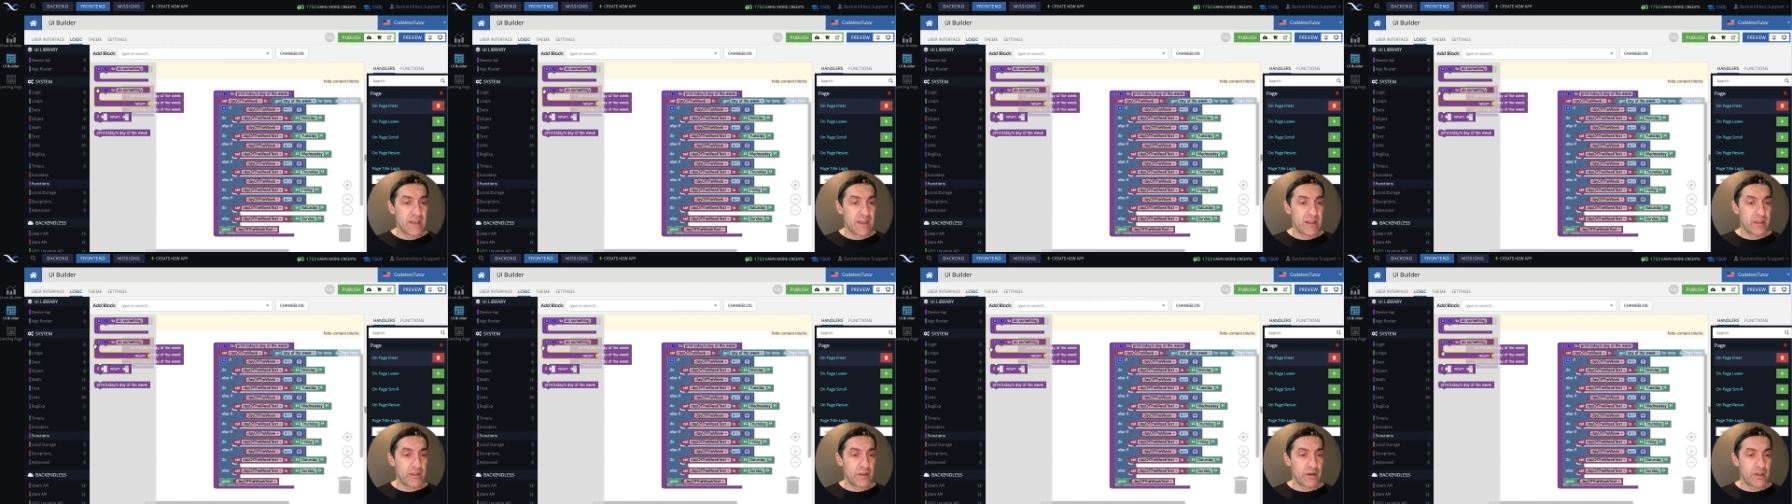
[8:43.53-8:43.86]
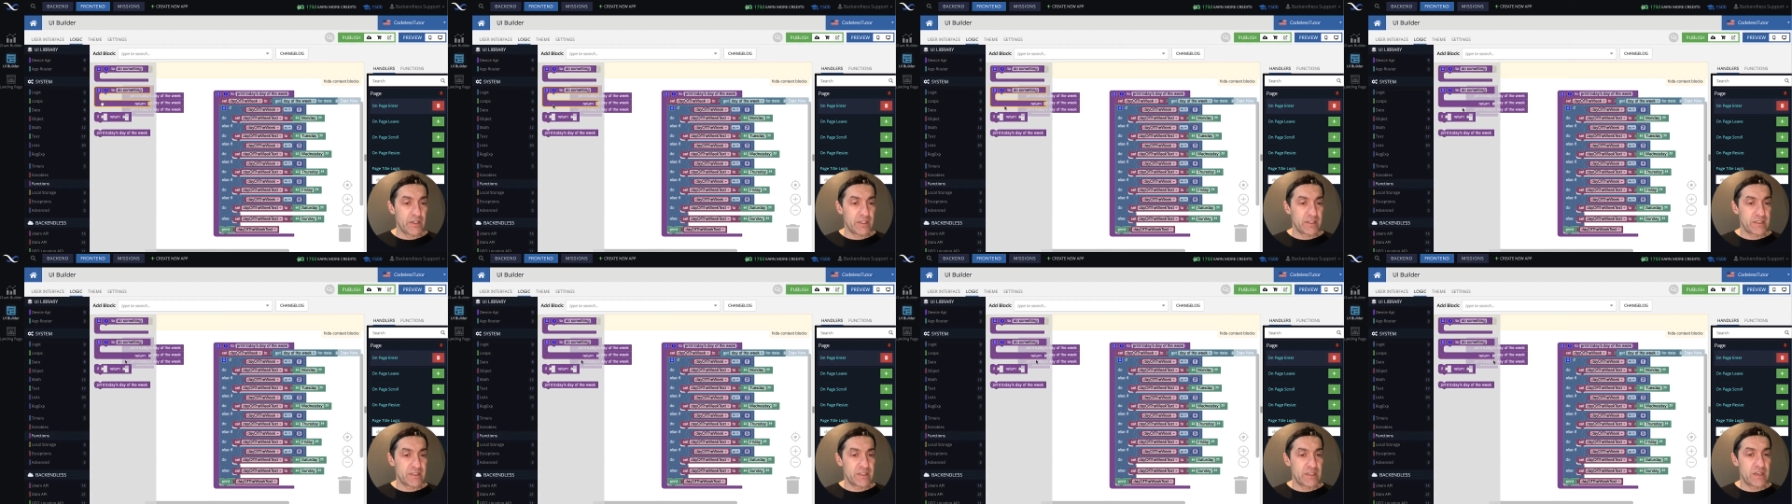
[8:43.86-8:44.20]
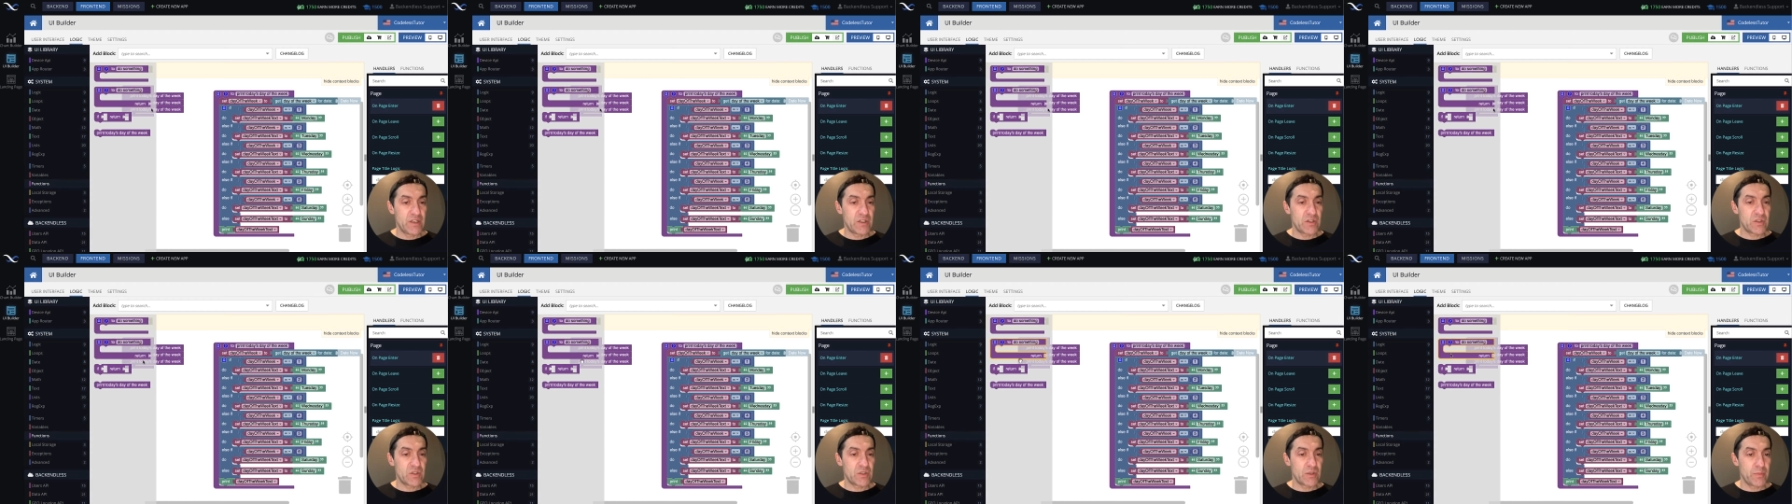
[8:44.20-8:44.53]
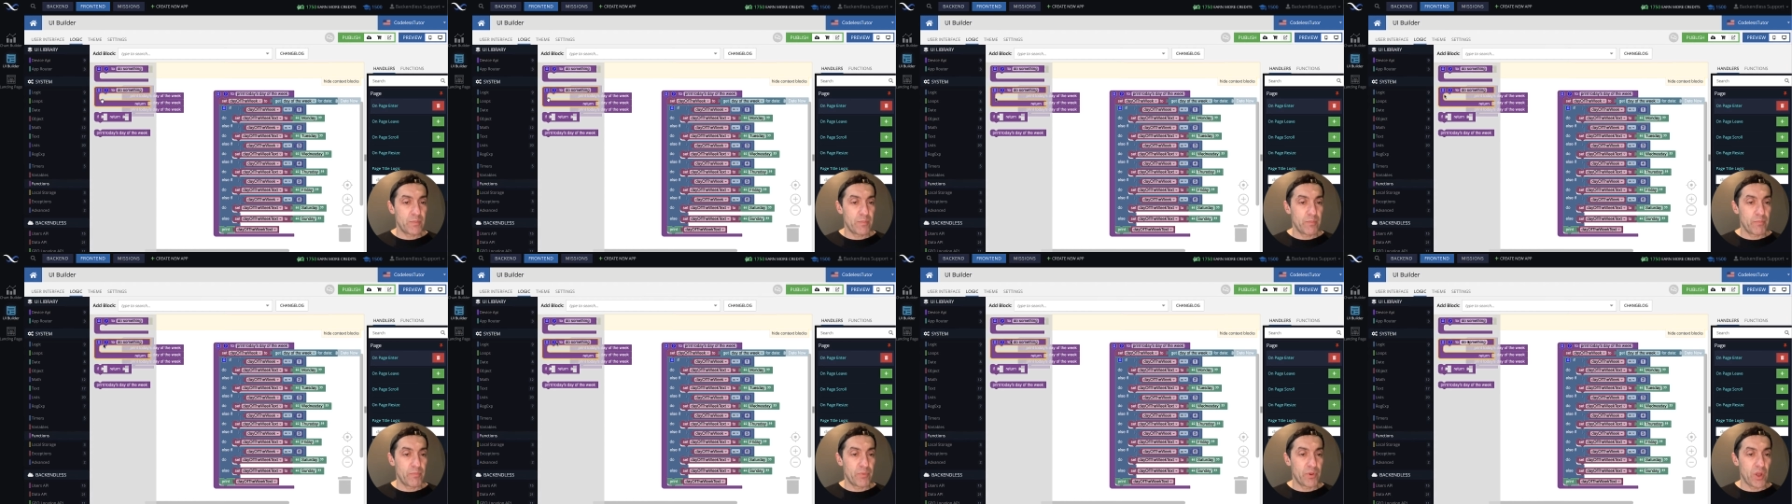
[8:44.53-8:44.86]
there is this
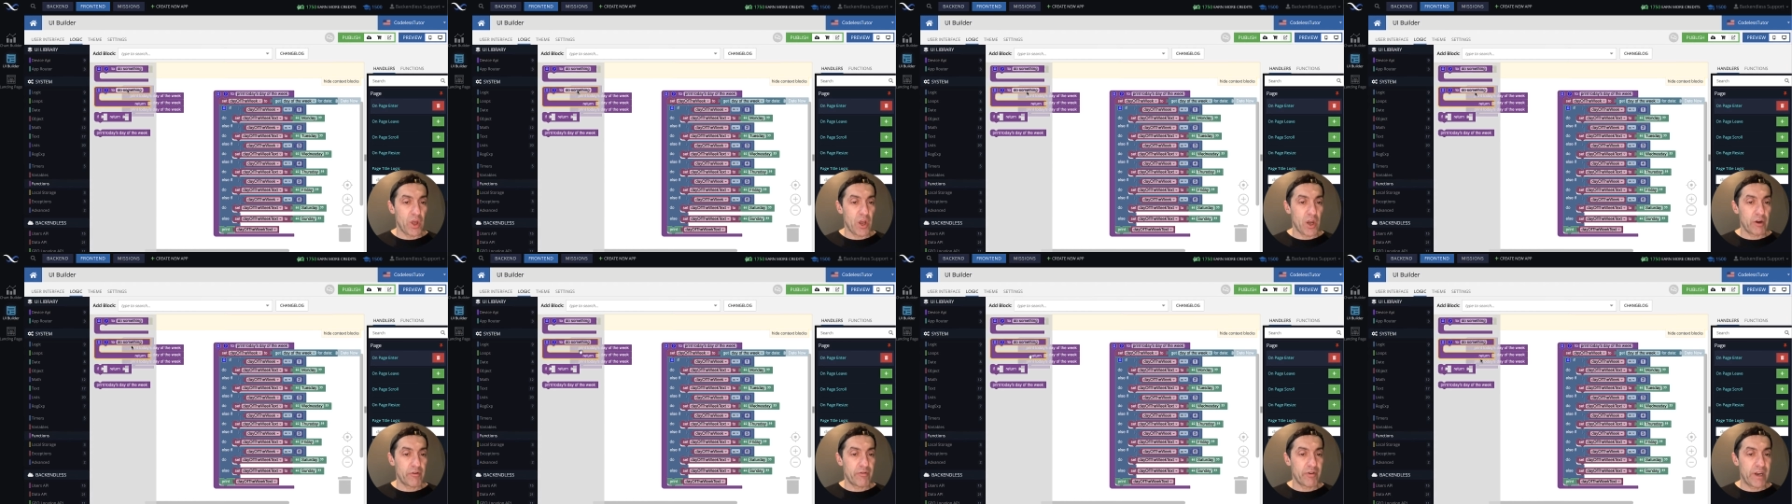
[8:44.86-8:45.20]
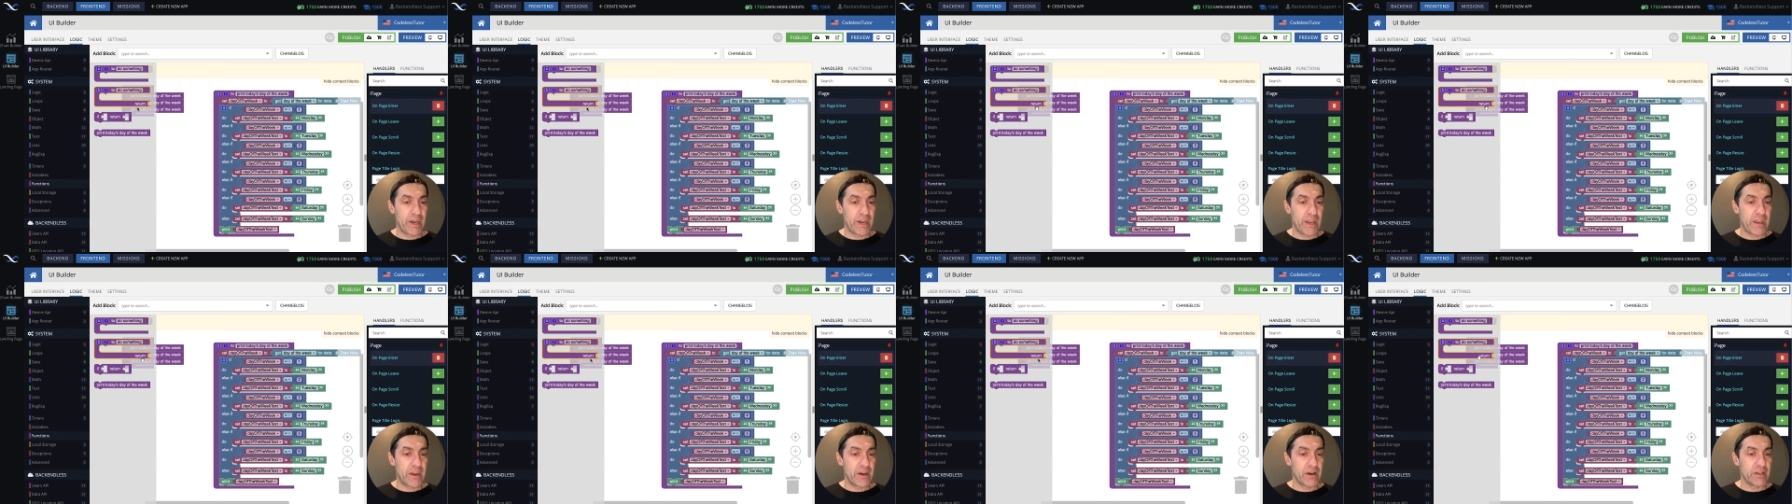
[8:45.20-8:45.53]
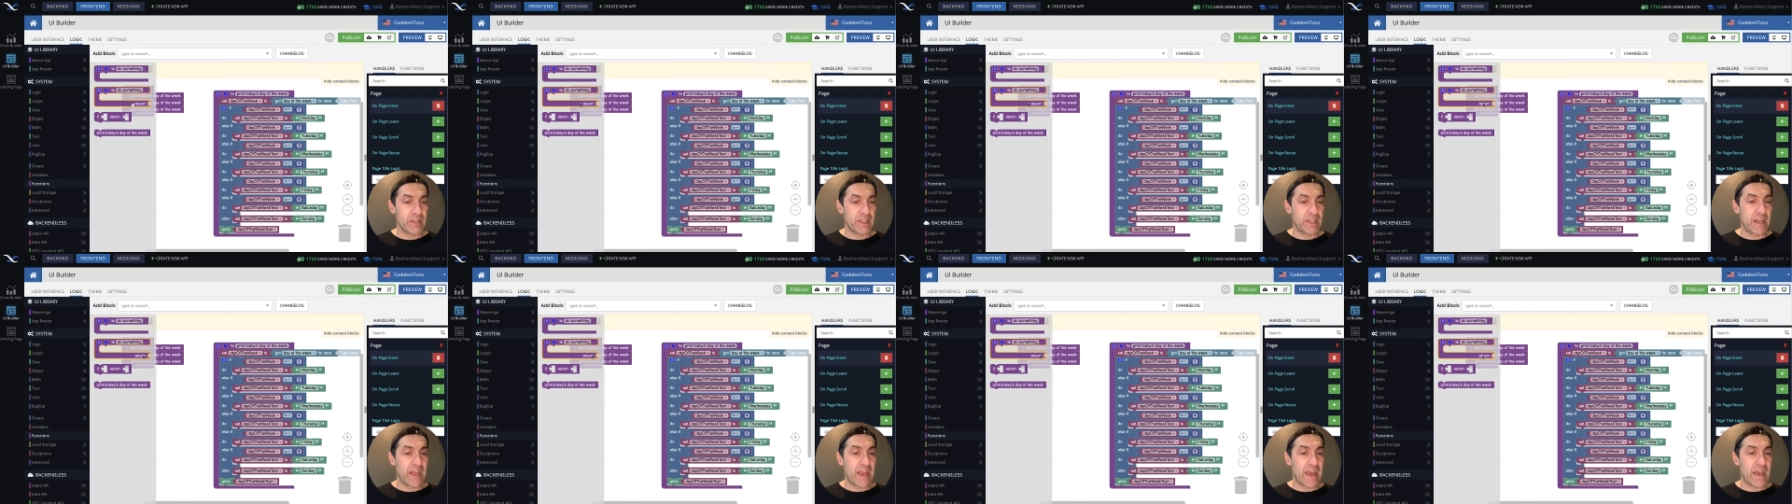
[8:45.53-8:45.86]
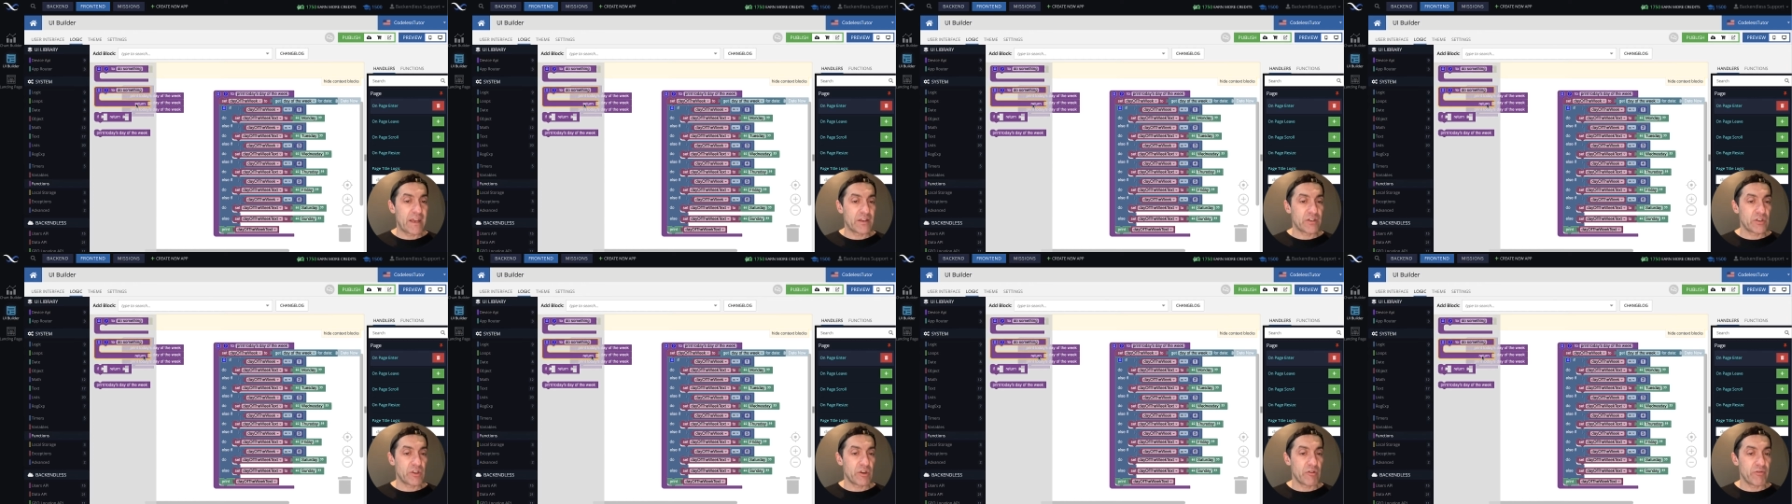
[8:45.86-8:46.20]
block right here that
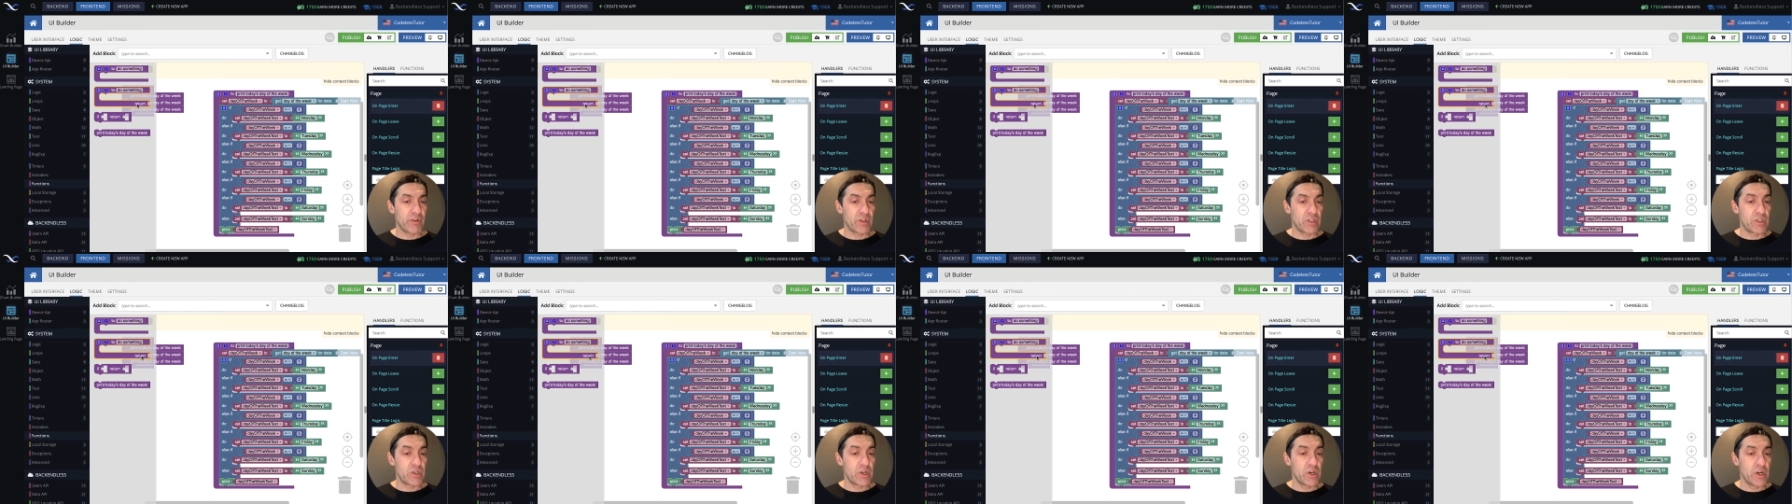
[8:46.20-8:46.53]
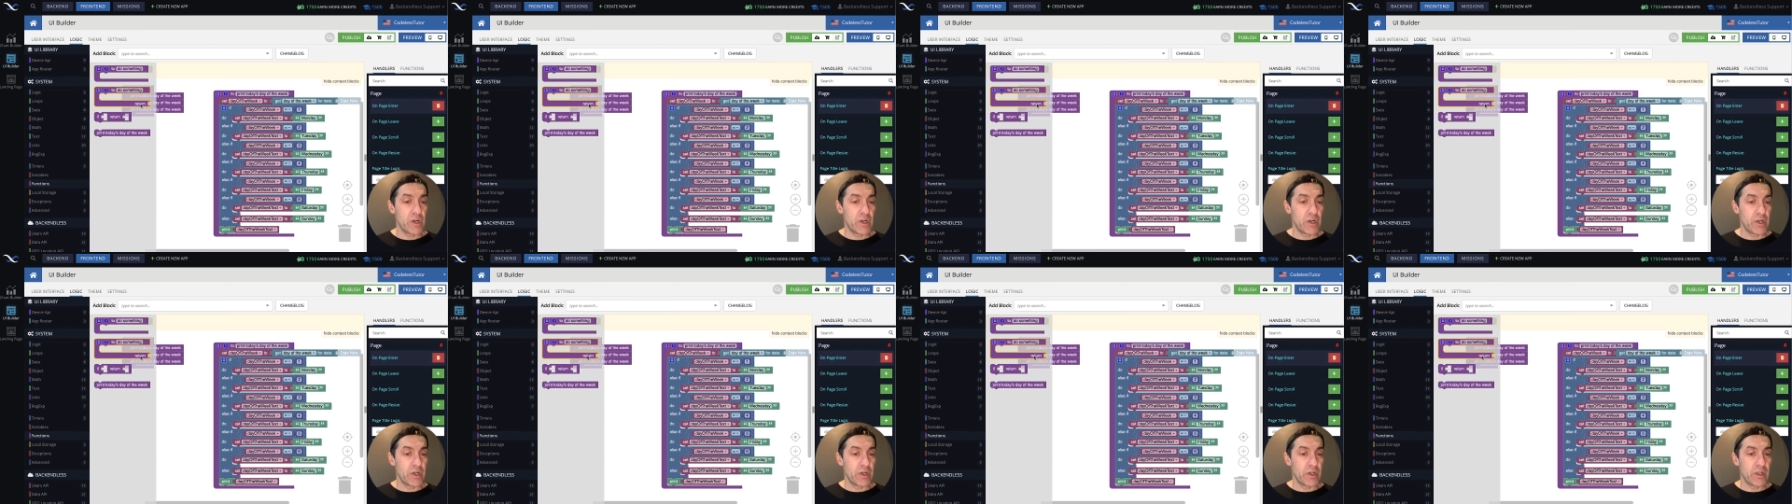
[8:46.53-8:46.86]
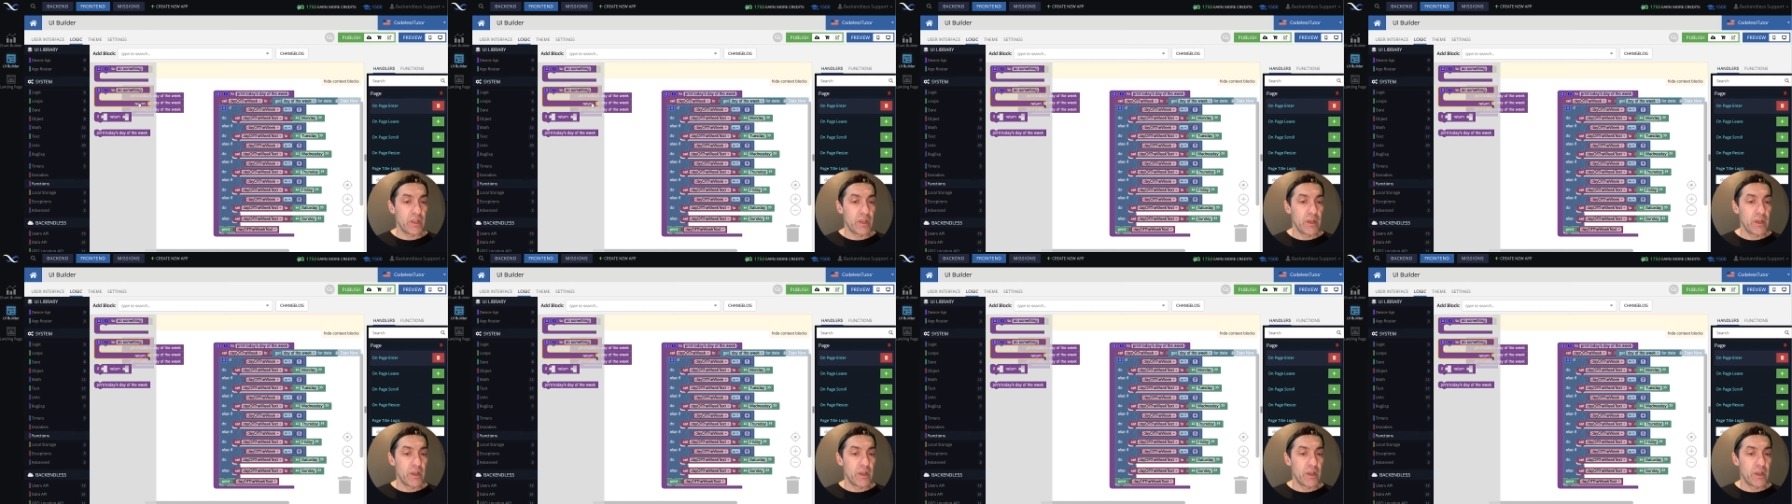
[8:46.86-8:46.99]
has the return